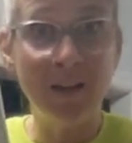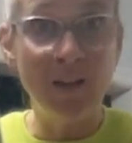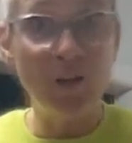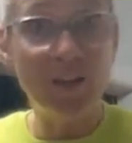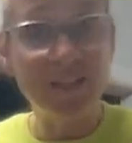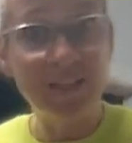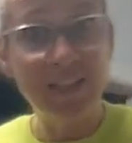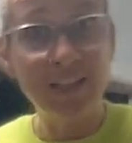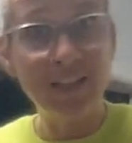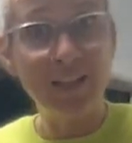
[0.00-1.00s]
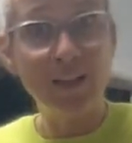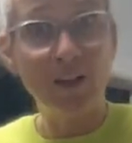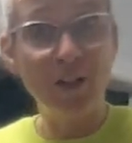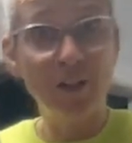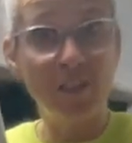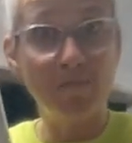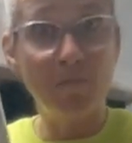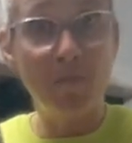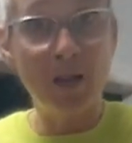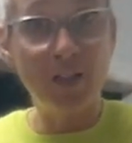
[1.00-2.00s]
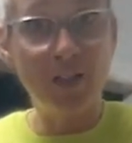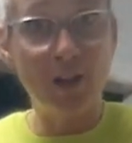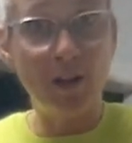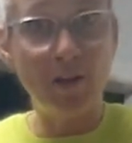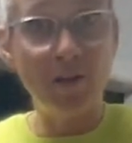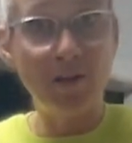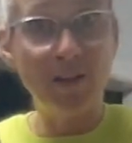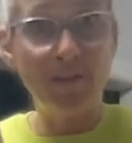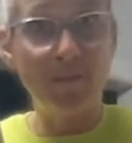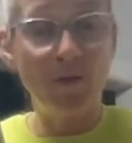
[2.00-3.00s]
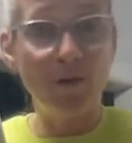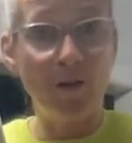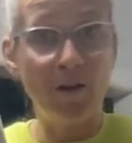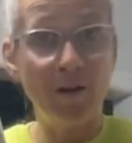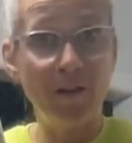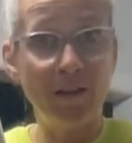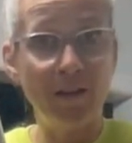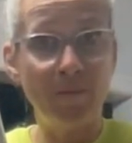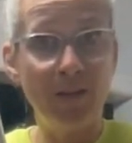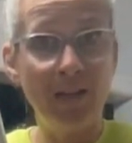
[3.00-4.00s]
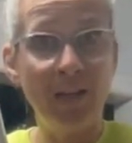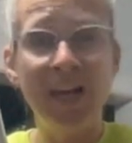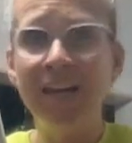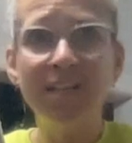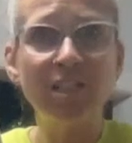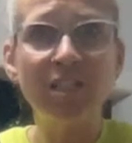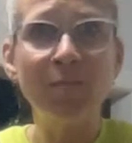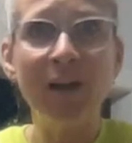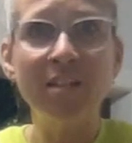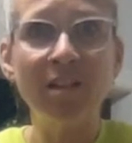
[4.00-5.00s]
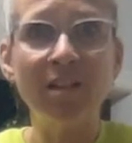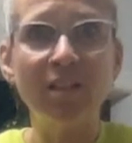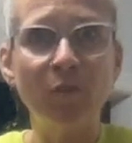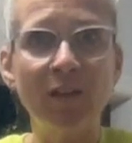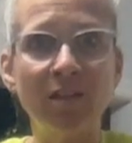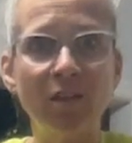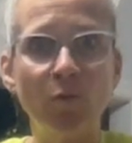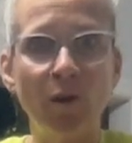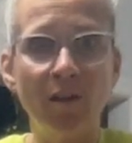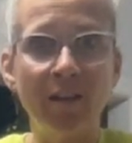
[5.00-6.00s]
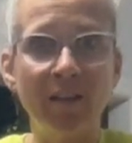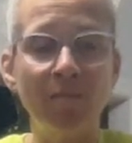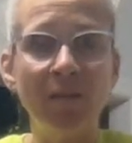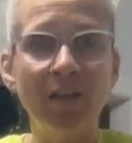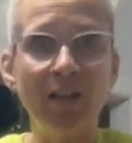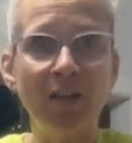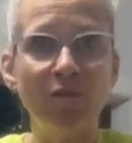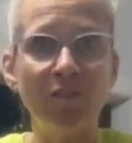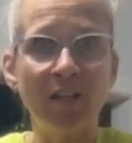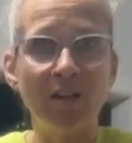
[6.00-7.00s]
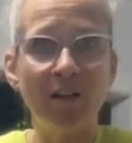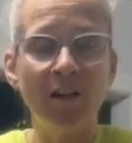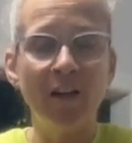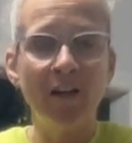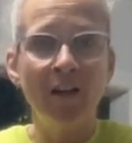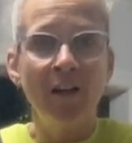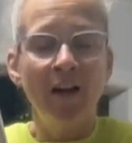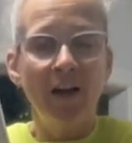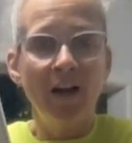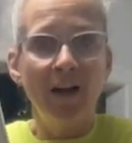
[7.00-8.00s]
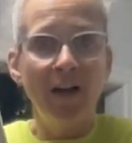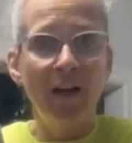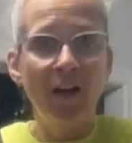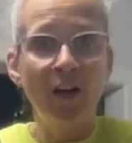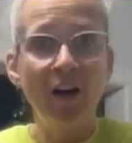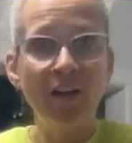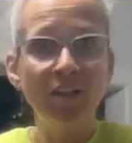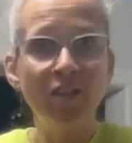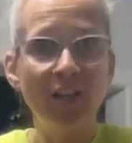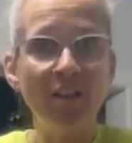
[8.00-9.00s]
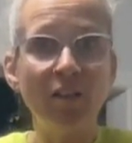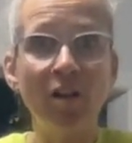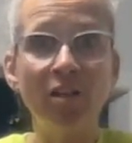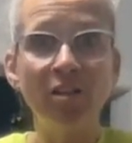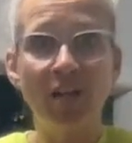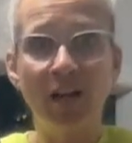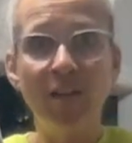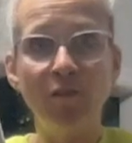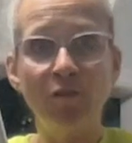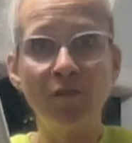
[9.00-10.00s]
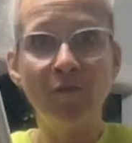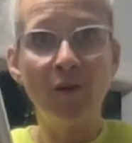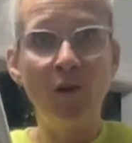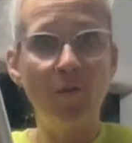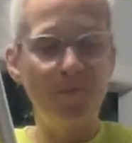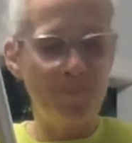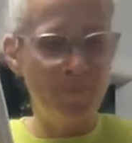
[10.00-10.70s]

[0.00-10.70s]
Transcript: You can see that the large is much taller than or longer than the mini. It just depends on the space that you want. Like the mini I use at our cottage, and the large I use for home.